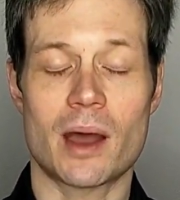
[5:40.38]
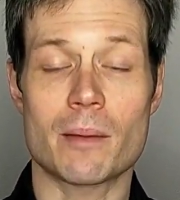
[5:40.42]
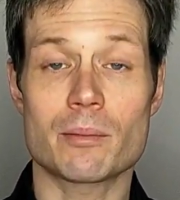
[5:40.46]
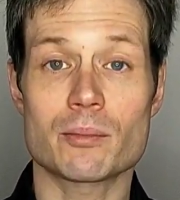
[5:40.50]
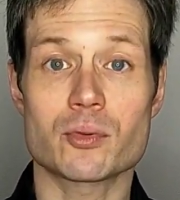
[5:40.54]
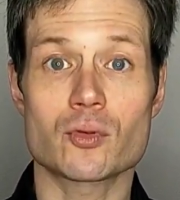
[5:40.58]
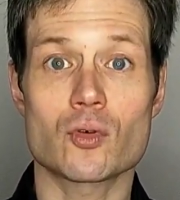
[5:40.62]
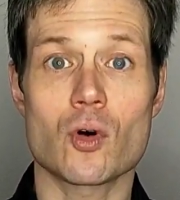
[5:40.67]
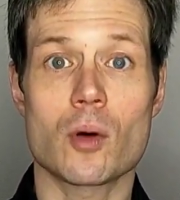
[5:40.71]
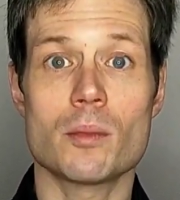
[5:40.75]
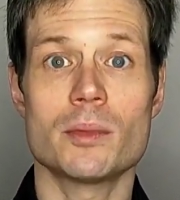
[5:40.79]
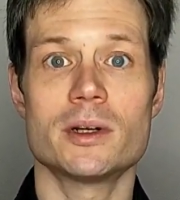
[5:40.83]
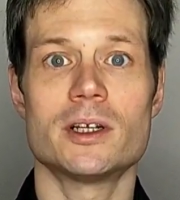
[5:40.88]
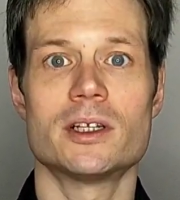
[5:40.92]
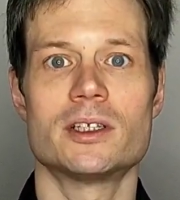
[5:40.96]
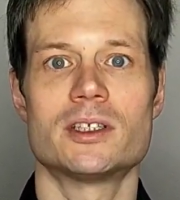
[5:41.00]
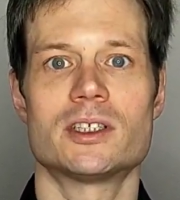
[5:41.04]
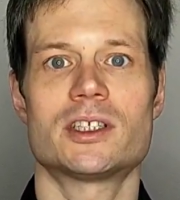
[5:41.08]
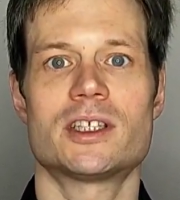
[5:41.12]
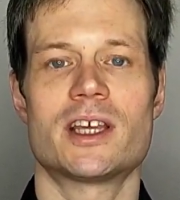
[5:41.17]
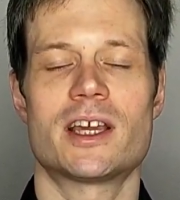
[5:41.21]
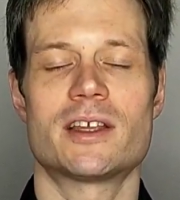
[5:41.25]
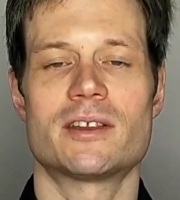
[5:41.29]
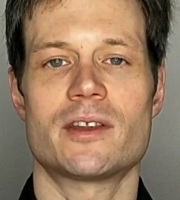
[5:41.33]

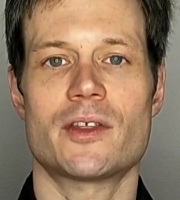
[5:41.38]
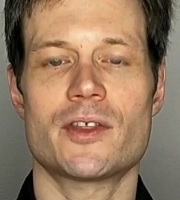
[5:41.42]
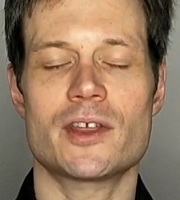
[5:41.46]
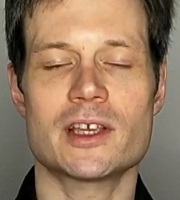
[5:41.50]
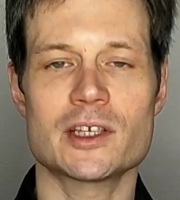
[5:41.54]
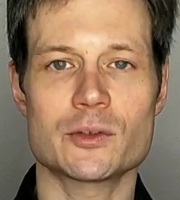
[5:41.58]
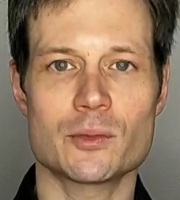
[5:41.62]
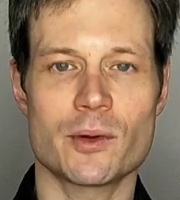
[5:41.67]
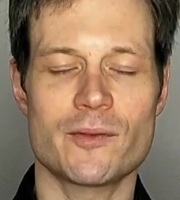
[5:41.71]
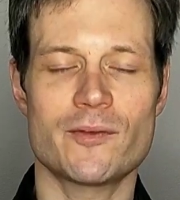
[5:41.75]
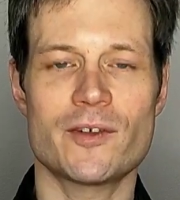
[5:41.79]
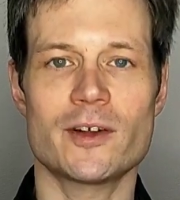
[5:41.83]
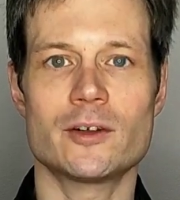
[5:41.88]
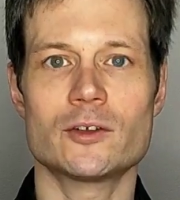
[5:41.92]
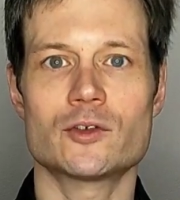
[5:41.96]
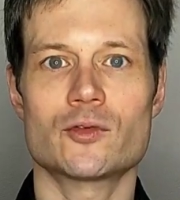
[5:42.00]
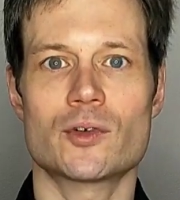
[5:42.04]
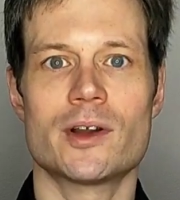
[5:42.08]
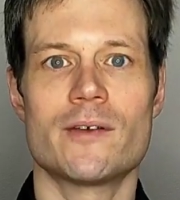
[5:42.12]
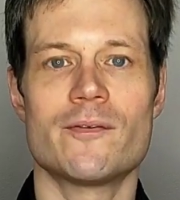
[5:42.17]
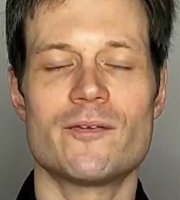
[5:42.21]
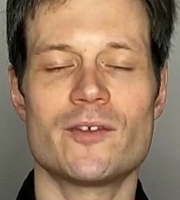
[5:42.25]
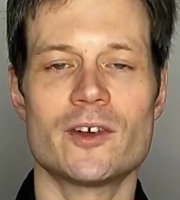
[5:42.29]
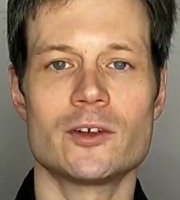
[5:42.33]
prominence thing, the things we filter
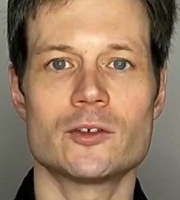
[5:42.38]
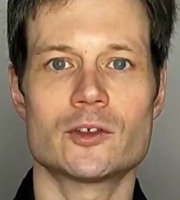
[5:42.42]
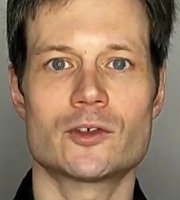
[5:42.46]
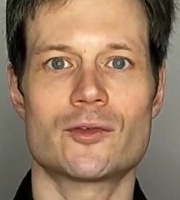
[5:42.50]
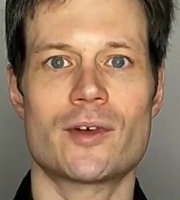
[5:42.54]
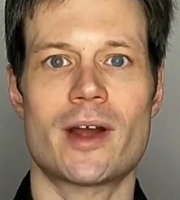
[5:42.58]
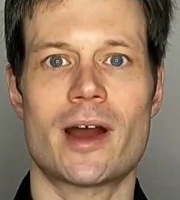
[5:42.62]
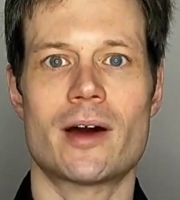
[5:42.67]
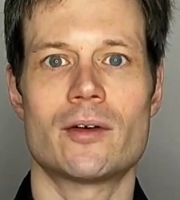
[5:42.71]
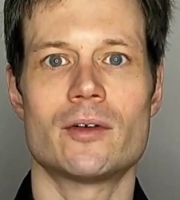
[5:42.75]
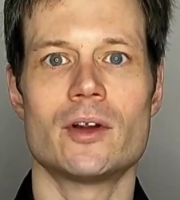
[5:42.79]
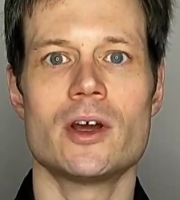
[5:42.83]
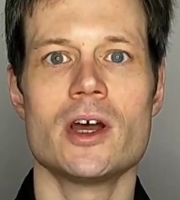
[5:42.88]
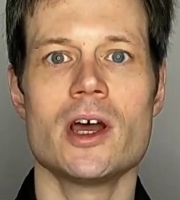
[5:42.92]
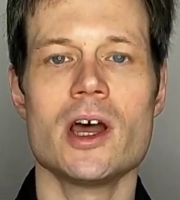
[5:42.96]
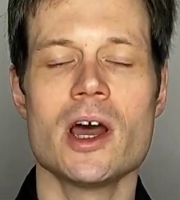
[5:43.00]
in and filter out.